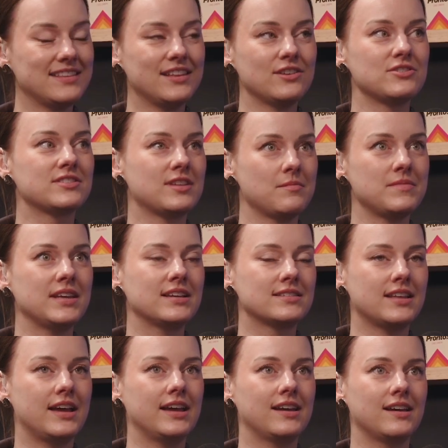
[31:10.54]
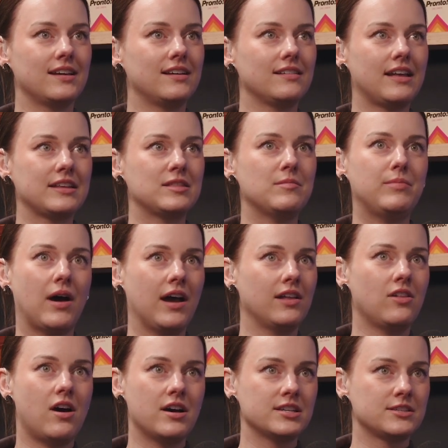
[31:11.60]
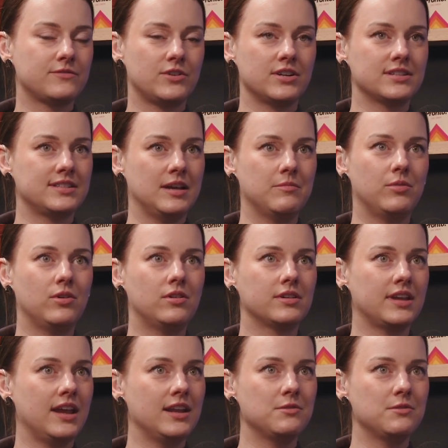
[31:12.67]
And then there's some things like the bylaws, for example.